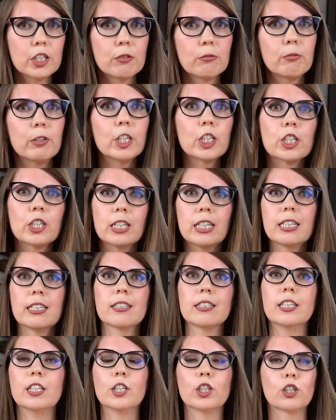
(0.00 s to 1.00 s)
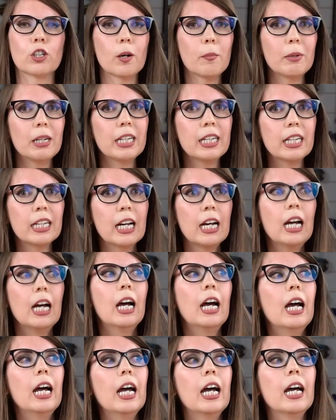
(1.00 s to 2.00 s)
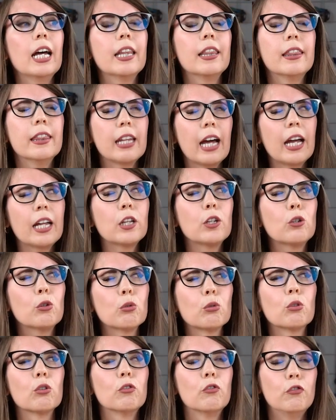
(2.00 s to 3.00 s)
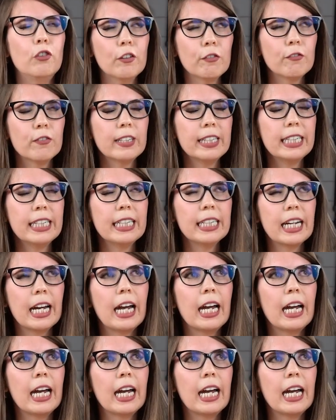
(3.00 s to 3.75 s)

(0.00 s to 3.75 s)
which is in Germany €9.50,